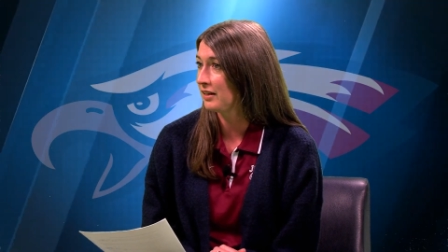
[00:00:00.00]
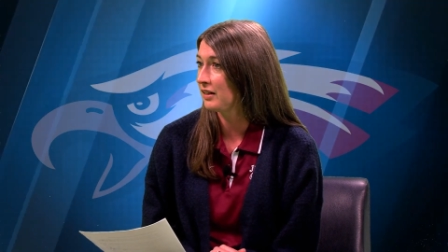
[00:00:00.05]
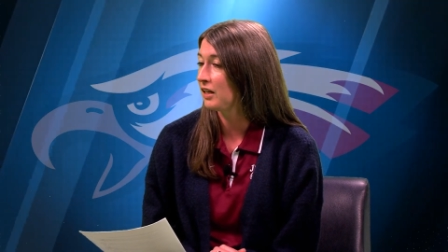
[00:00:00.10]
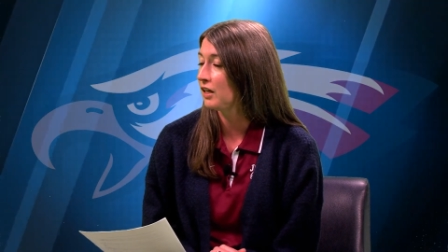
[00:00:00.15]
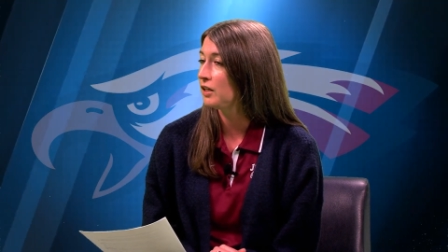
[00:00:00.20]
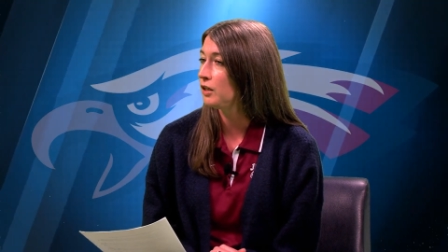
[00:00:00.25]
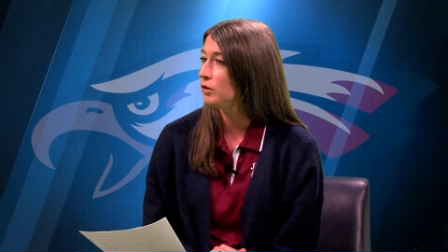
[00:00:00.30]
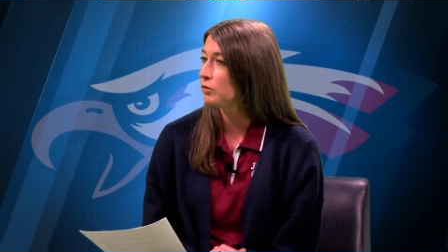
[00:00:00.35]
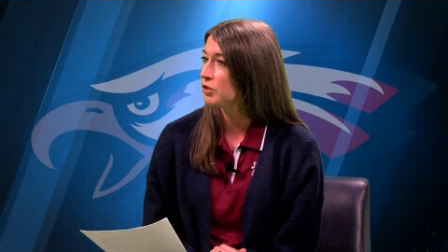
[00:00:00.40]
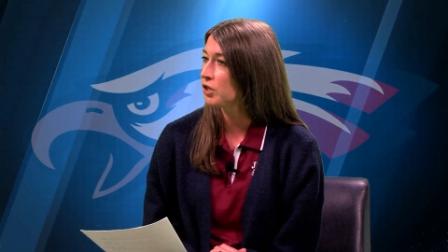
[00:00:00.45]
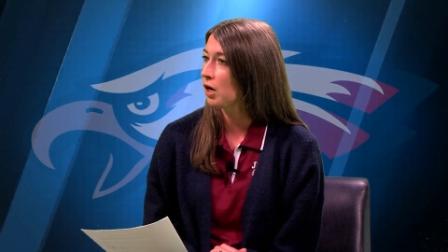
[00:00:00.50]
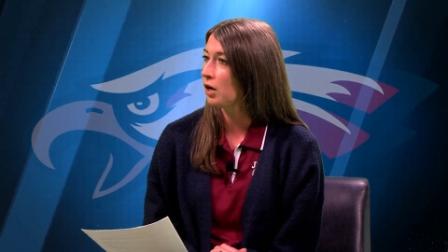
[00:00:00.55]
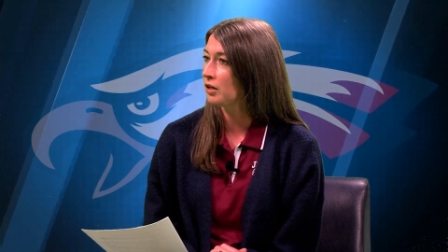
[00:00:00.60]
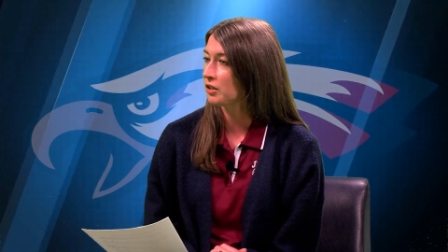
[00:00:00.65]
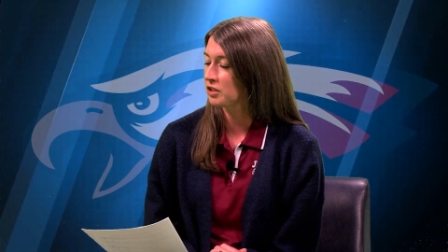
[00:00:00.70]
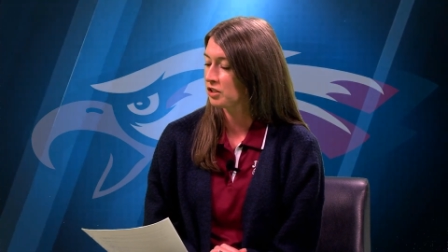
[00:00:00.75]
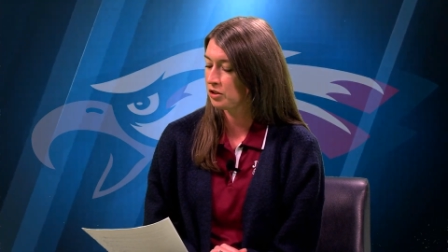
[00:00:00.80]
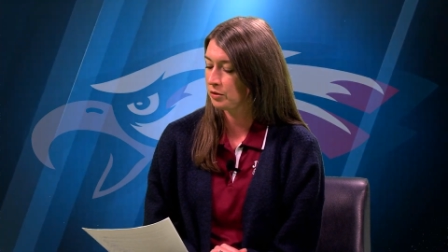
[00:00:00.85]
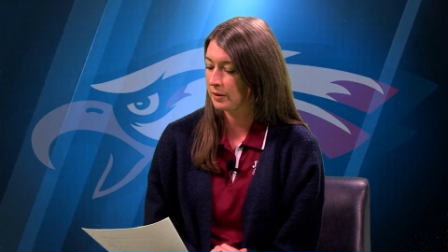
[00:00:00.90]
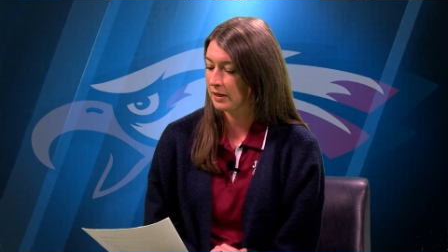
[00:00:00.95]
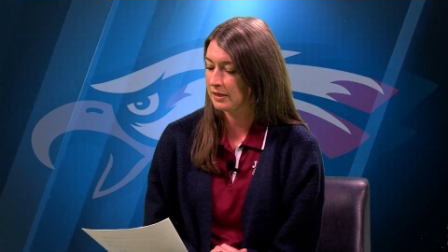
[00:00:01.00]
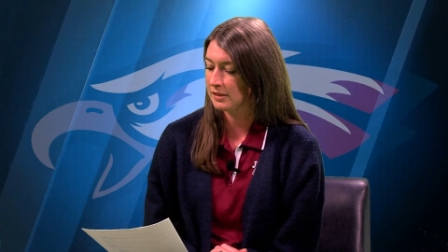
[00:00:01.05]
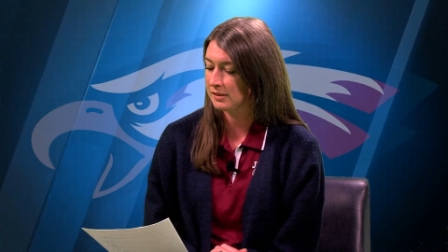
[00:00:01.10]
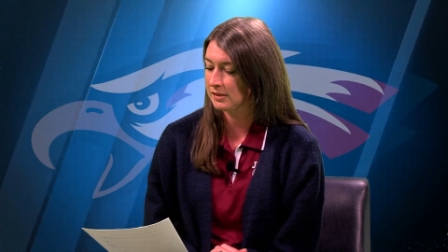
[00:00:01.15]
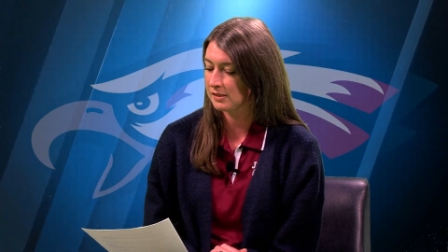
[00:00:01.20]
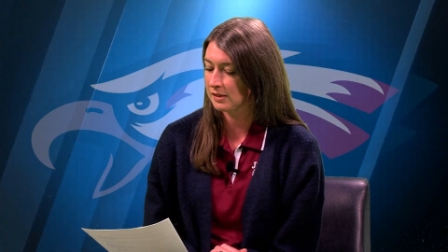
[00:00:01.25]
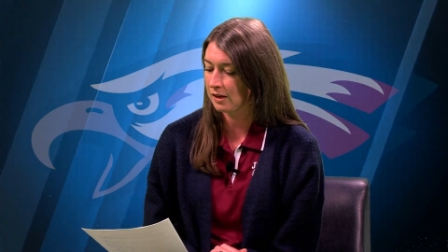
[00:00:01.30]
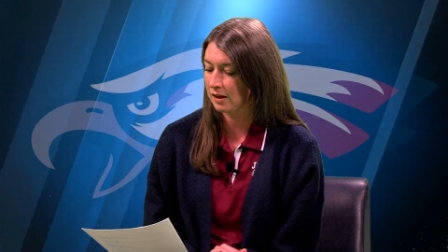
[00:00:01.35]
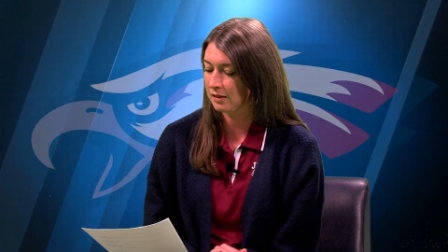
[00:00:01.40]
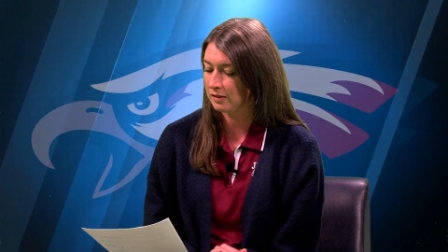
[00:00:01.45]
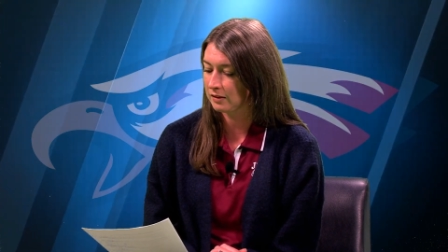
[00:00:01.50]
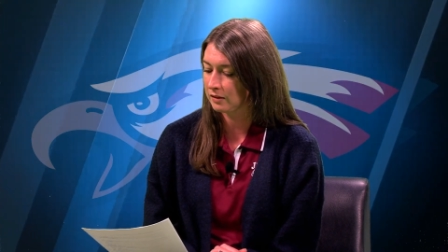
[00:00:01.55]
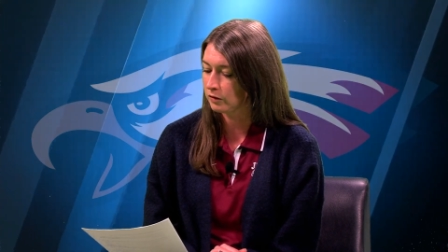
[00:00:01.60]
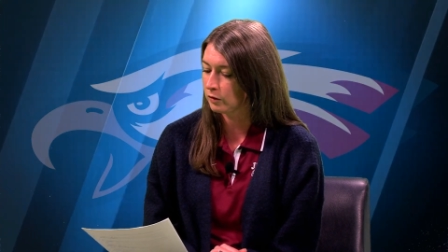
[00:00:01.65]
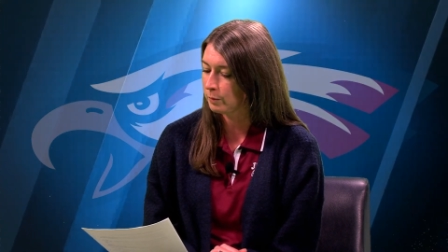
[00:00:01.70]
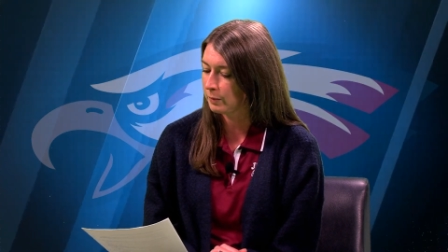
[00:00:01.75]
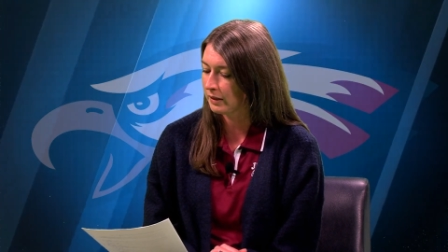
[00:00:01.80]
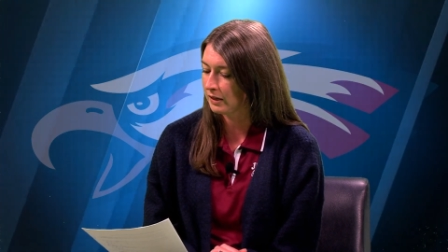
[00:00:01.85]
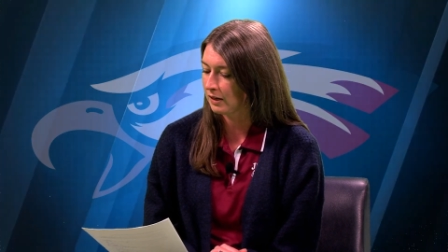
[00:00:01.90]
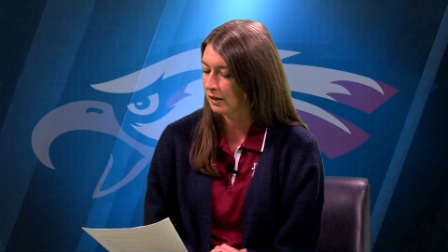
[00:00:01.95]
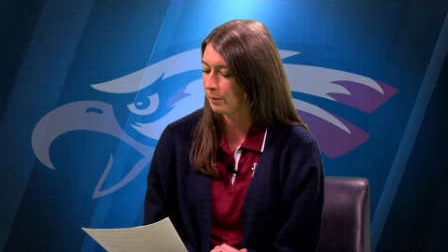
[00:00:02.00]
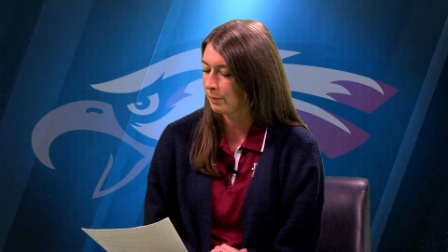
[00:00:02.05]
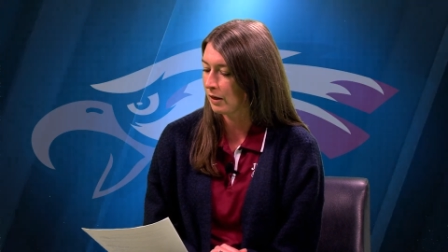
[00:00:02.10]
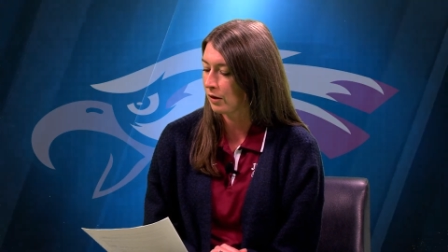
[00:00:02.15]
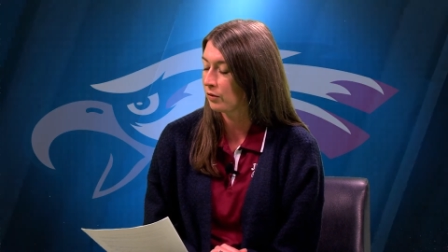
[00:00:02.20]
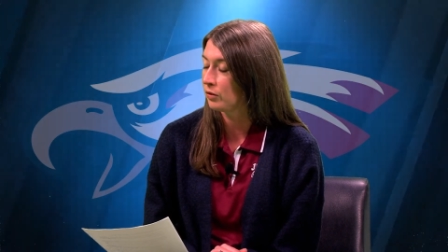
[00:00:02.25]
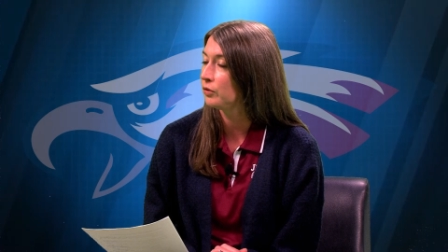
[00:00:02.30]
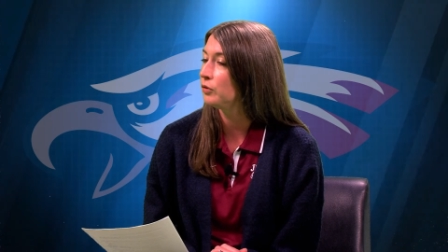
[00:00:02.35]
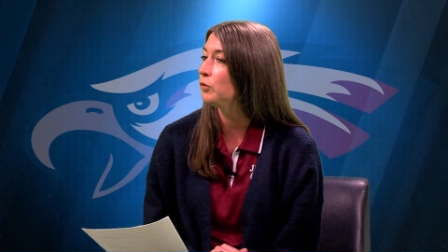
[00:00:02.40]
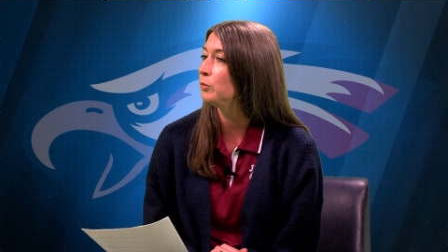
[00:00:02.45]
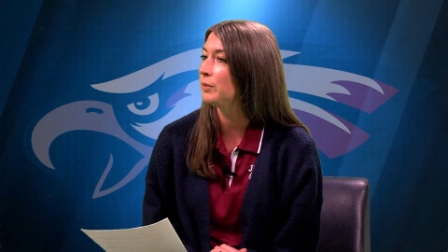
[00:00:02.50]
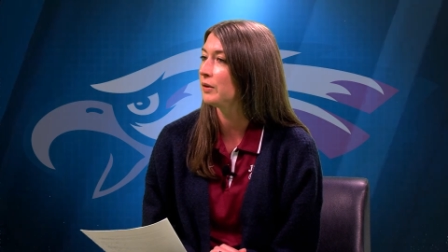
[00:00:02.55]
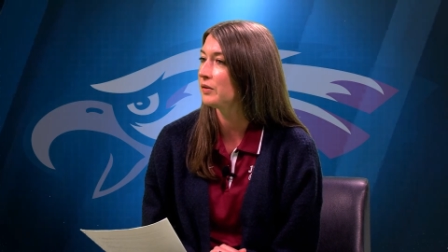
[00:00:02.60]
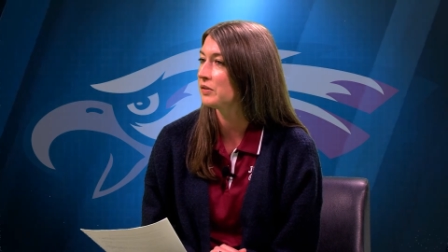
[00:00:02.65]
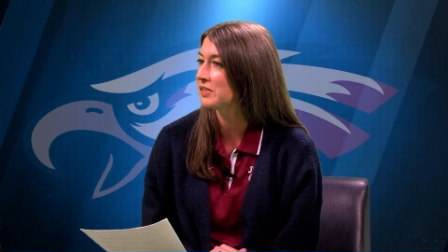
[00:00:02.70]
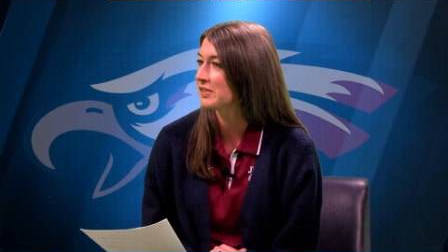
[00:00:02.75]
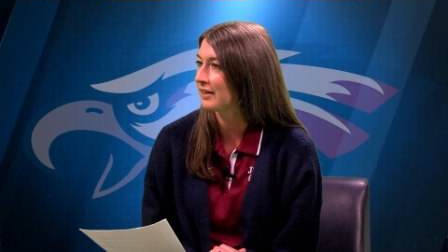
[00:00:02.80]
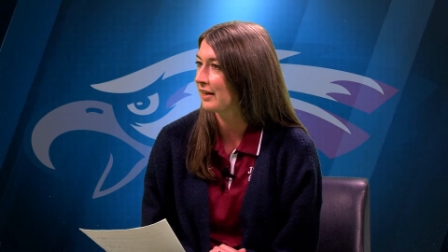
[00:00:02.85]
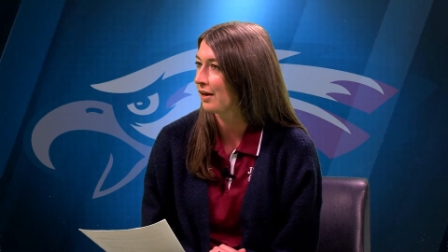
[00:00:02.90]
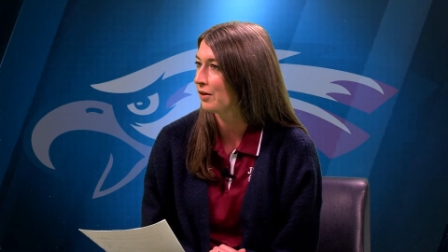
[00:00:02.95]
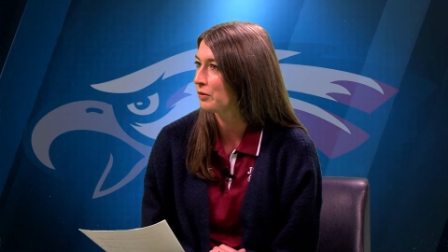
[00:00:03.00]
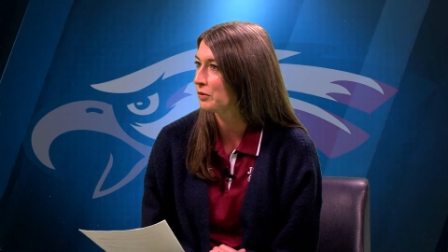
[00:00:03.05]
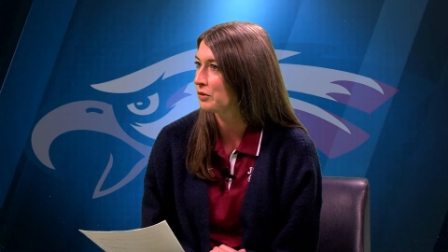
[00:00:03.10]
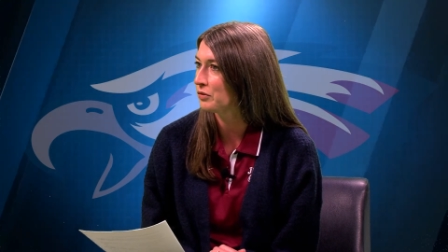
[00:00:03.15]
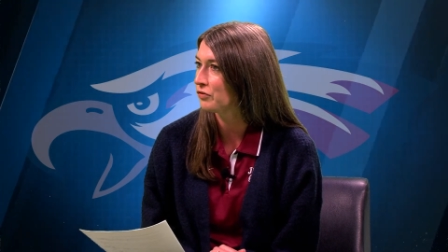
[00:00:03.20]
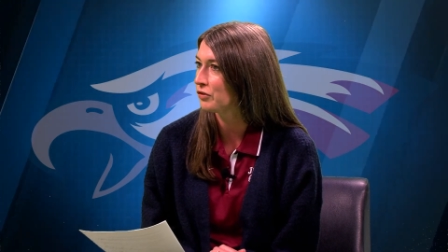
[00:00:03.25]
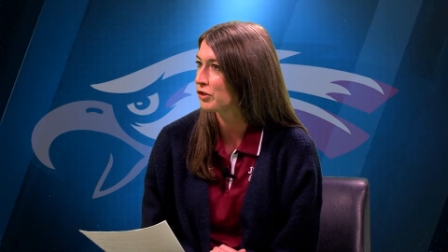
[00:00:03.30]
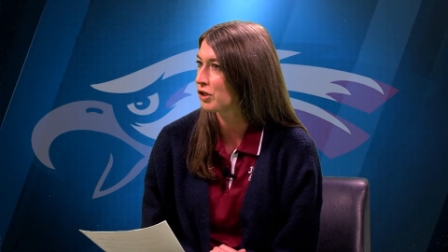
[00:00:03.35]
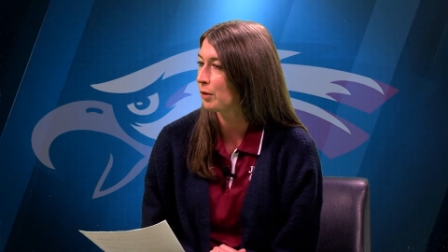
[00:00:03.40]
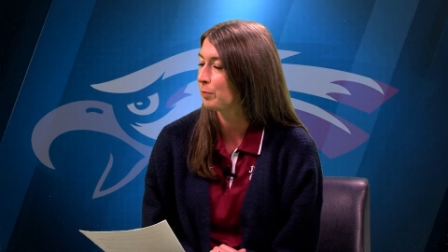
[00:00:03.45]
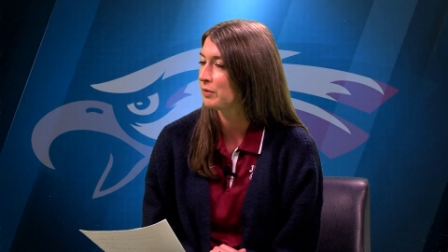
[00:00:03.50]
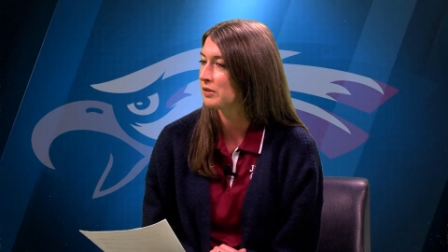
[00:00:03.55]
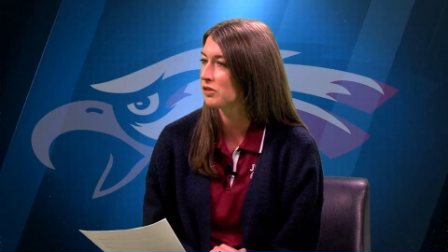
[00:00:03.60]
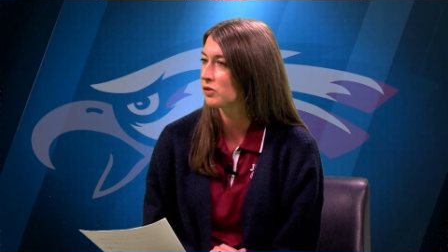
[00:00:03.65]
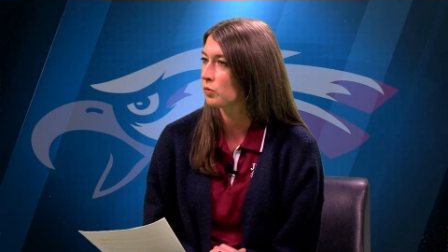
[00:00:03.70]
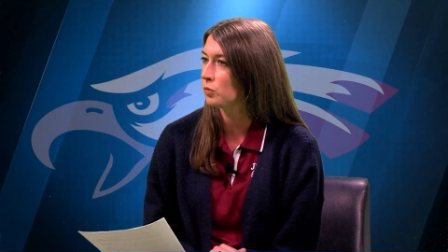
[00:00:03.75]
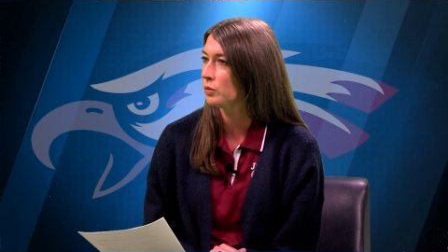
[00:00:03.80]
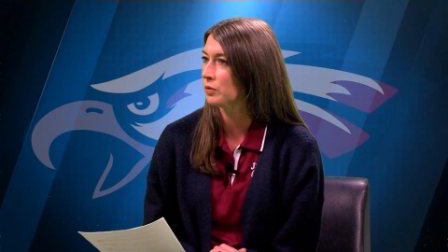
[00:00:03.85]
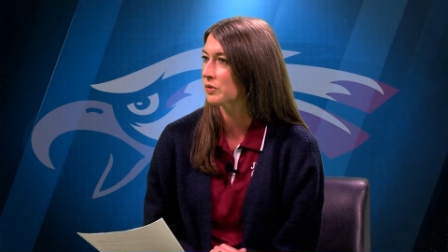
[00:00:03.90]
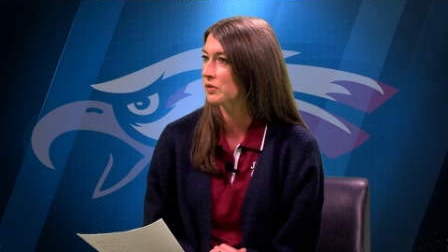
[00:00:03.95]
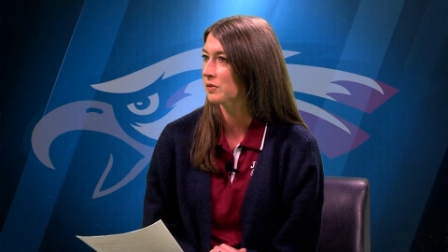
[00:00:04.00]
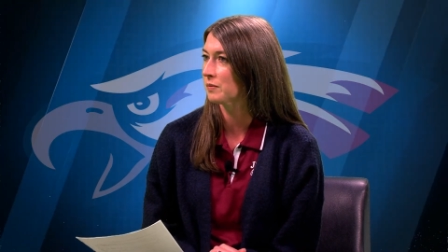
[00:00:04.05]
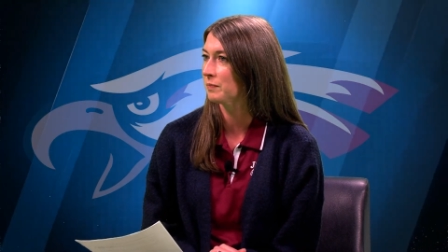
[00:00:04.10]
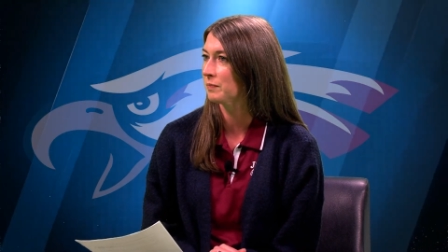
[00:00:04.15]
Can you talk to us a little bit about who builds the calendar for Joplin schools?